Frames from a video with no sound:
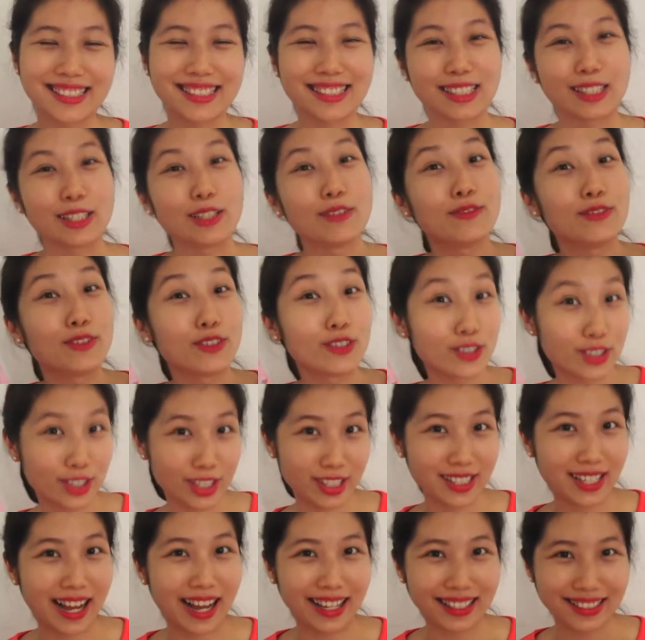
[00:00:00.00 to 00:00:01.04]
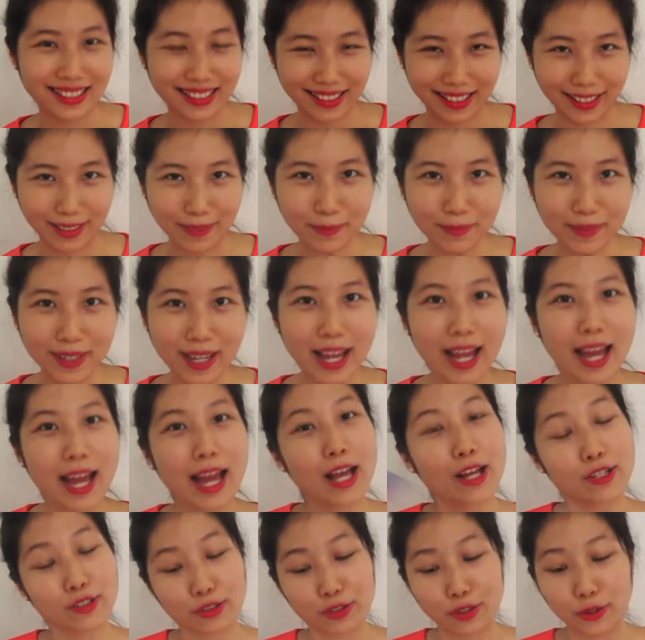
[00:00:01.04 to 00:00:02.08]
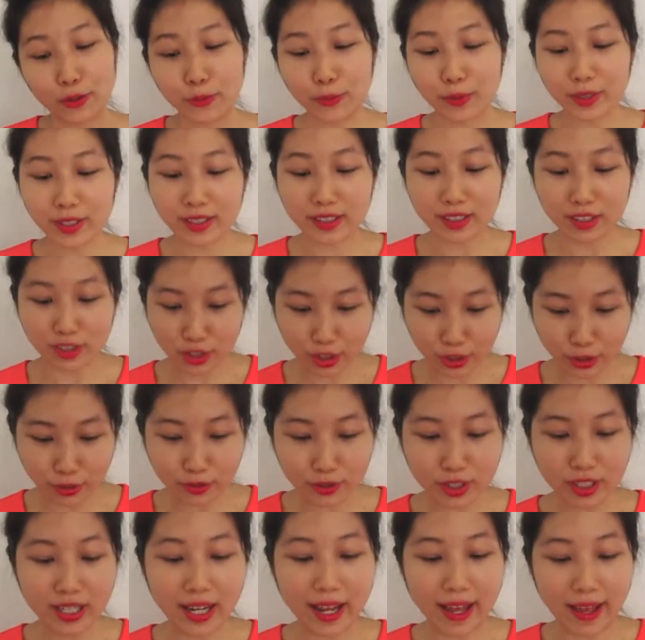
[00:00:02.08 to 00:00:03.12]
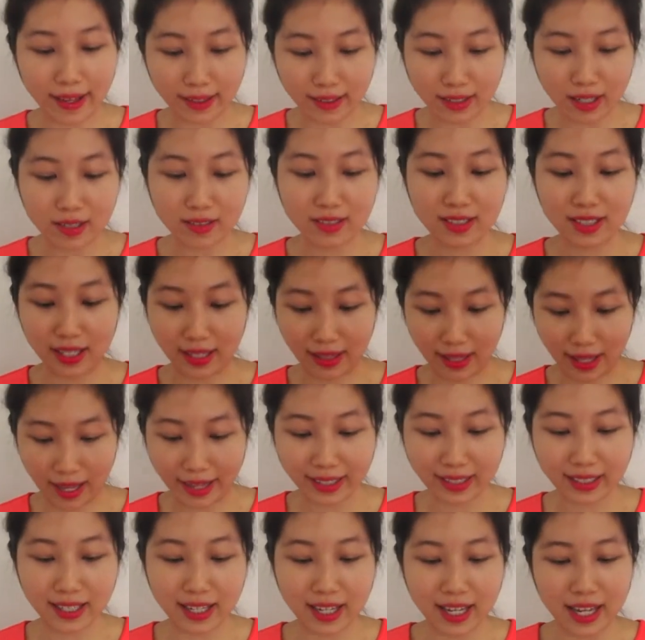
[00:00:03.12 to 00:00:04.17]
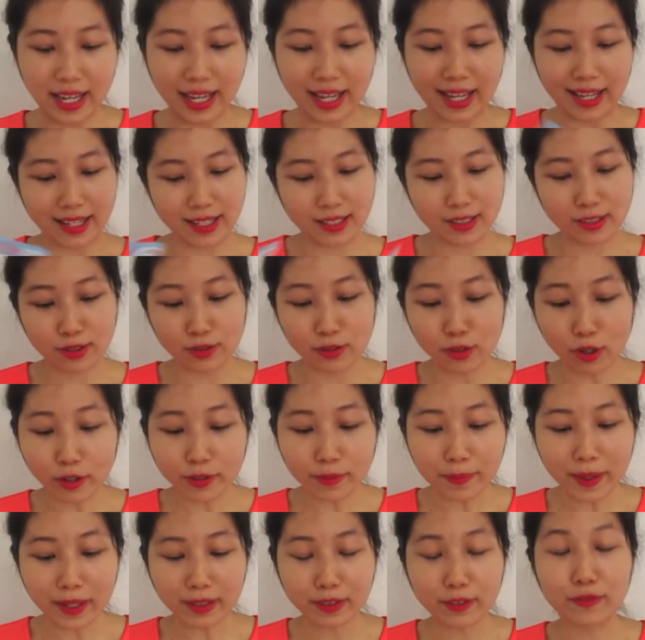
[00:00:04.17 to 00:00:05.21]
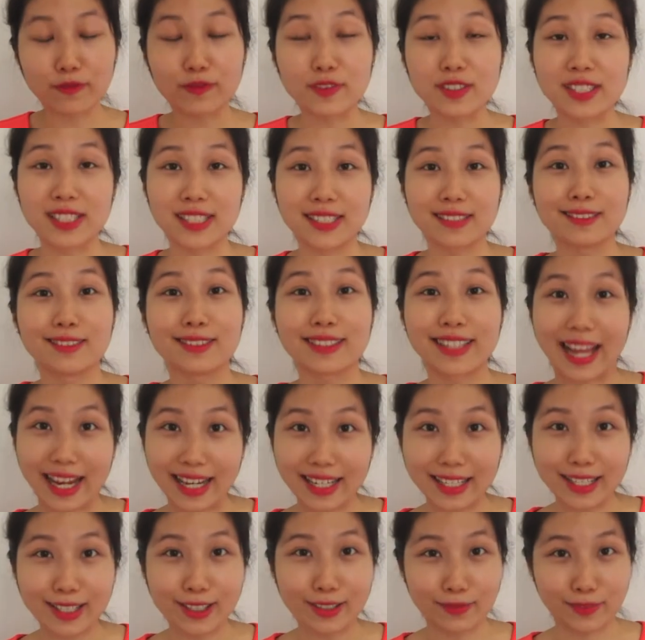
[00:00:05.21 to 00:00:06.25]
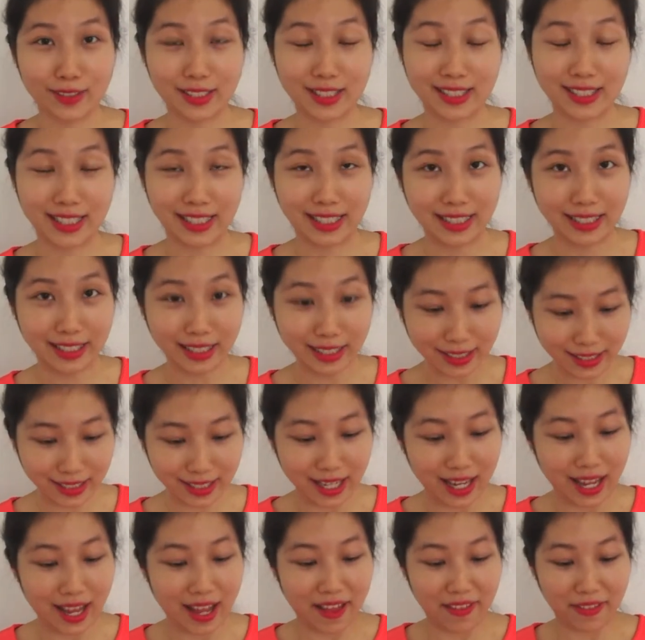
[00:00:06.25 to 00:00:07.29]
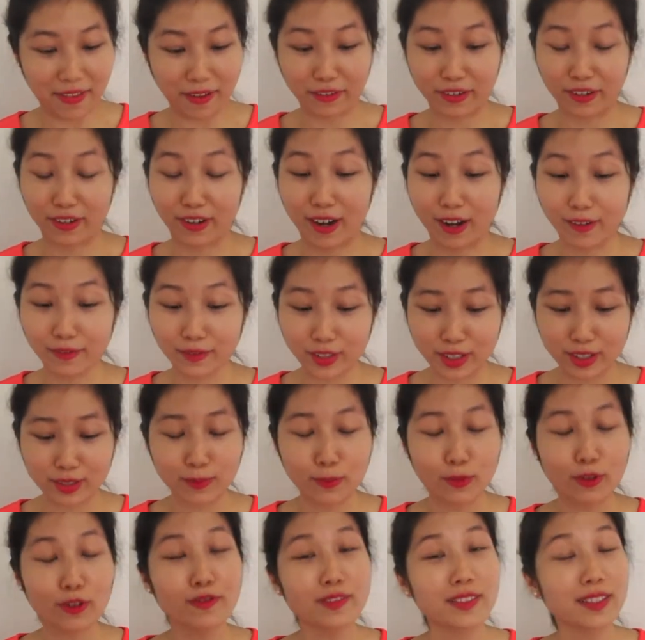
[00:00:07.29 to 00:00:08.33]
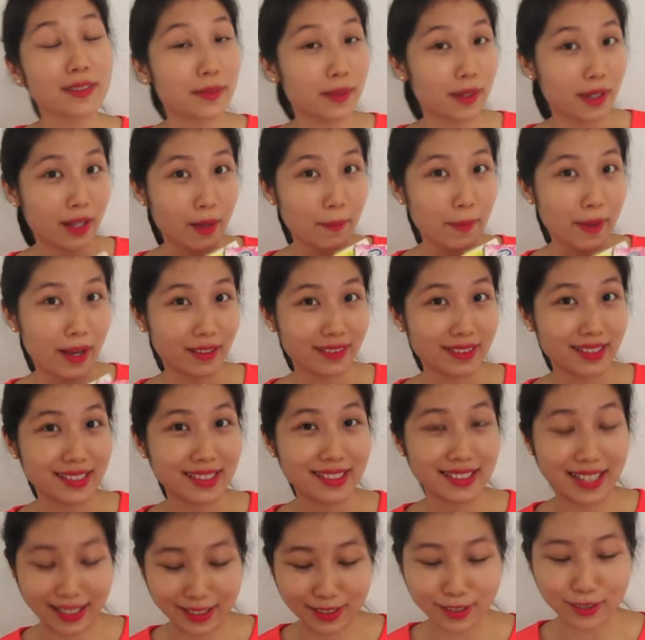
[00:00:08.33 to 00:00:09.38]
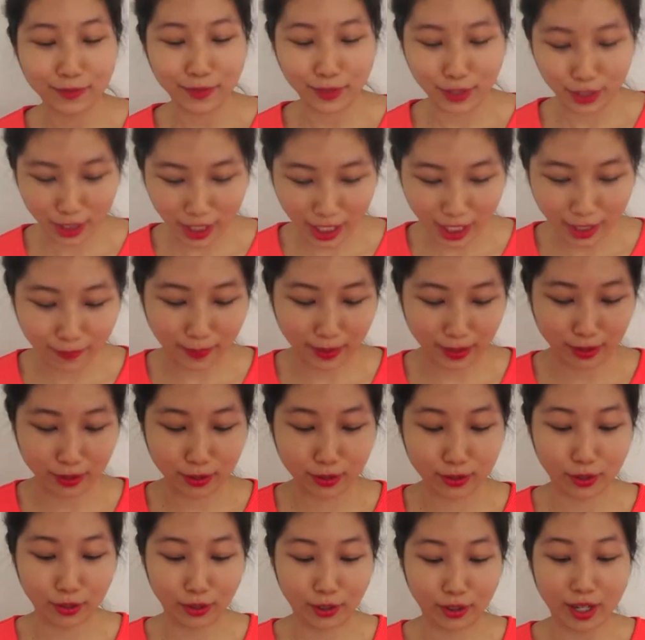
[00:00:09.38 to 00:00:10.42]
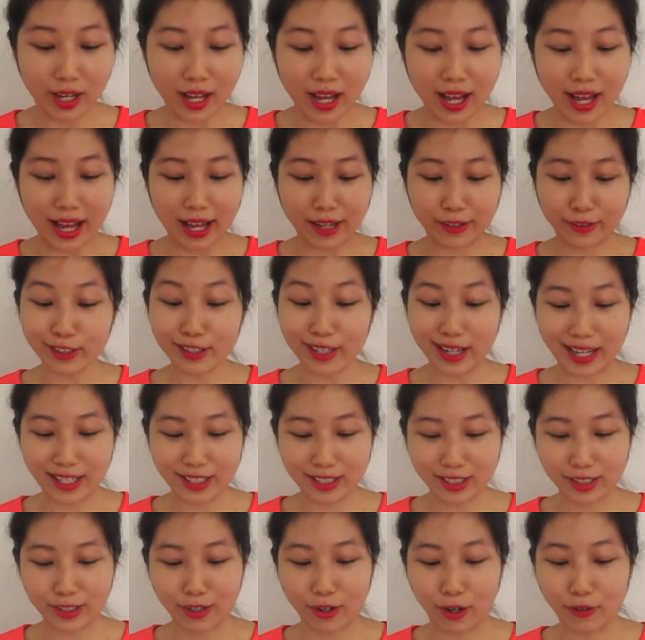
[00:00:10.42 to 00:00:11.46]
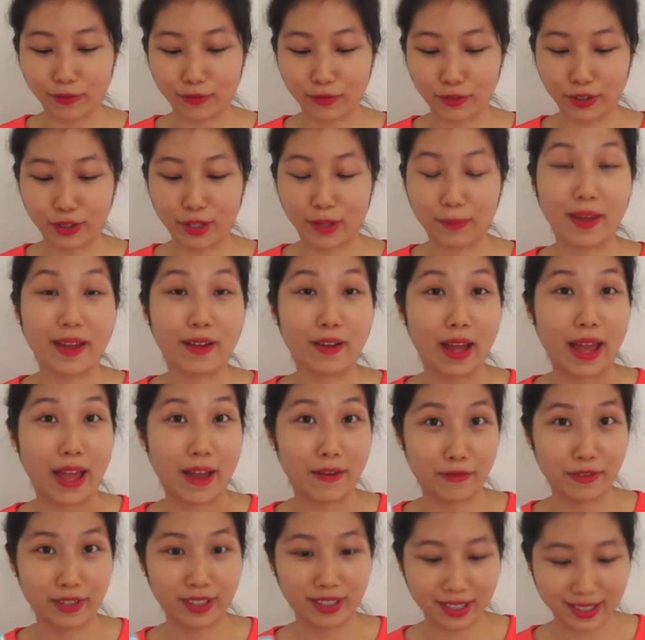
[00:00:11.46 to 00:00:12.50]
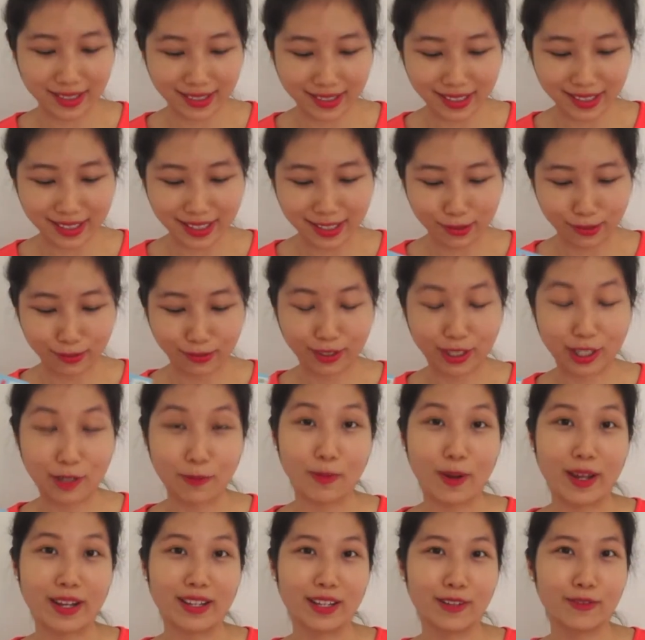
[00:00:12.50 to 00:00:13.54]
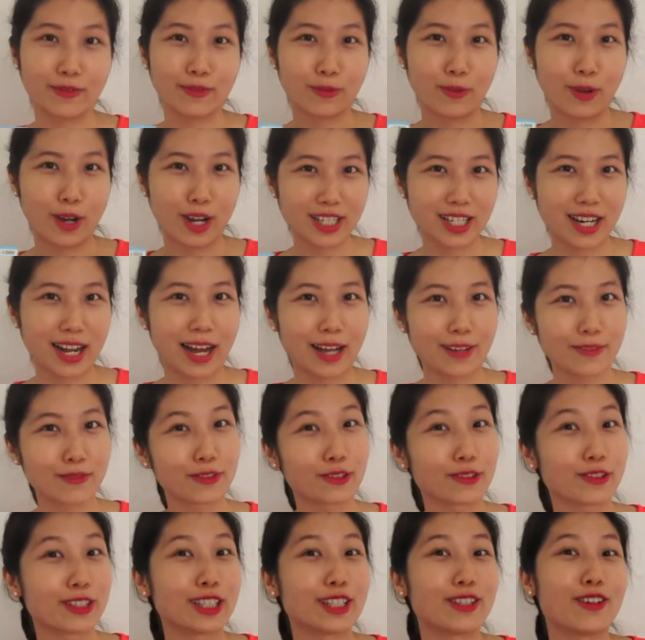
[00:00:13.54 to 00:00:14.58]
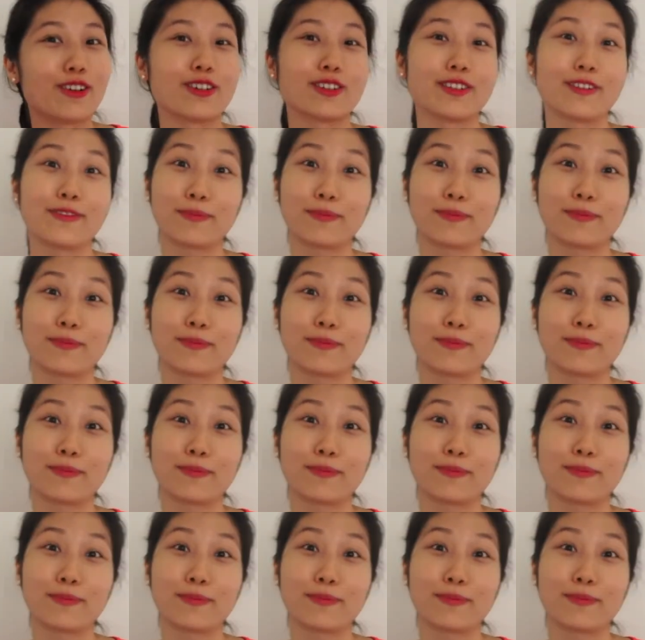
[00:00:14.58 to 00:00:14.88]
if you just ask them. So with the children and adults alike, it's not about the physical gaining of the stickers that they're after, it's more of about the sense of achievement. So I don't actually offer them every lesson, it's only when they've worked hard for it, or they've